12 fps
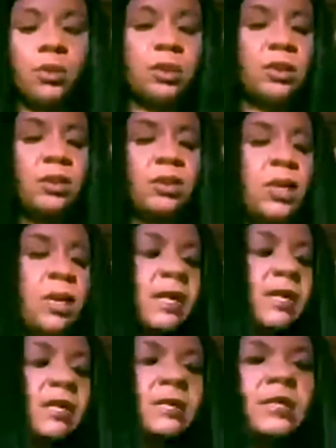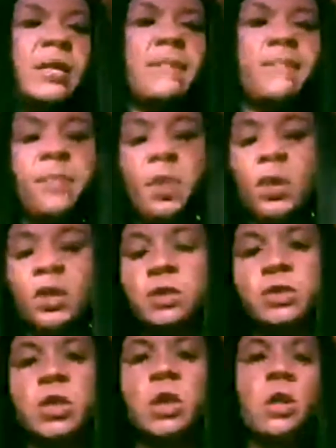cleaner and clean it up.
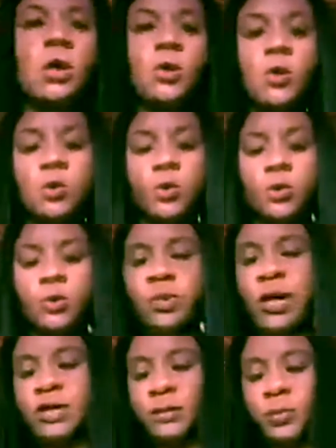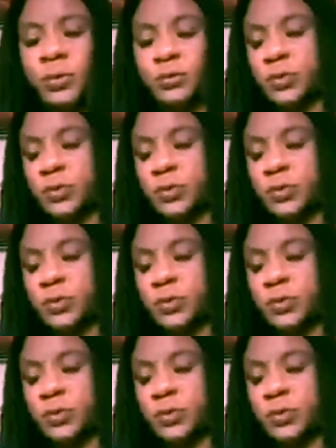So that's pretty